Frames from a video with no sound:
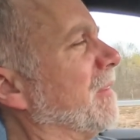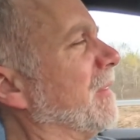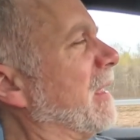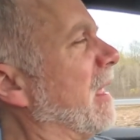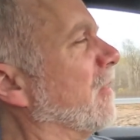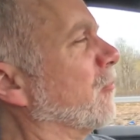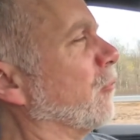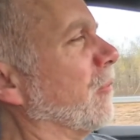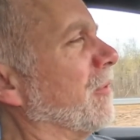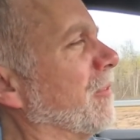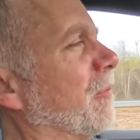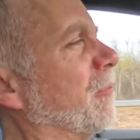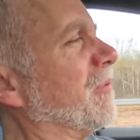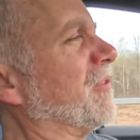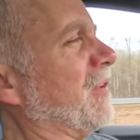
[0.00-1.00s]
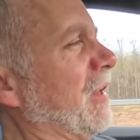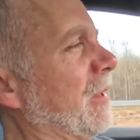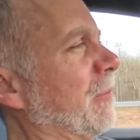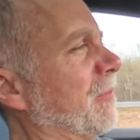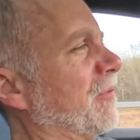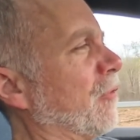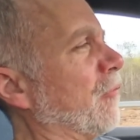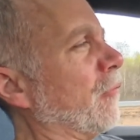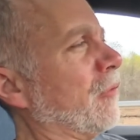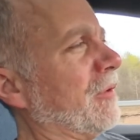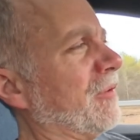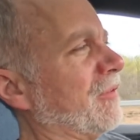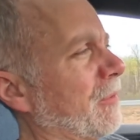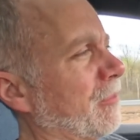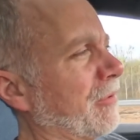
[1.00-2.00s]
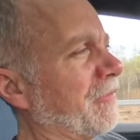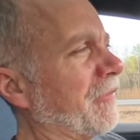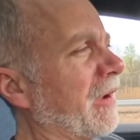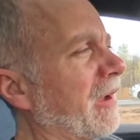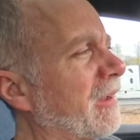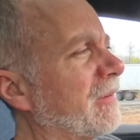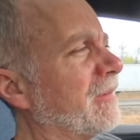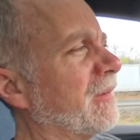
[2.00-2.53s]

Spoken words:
the algorithm seems overly simplified.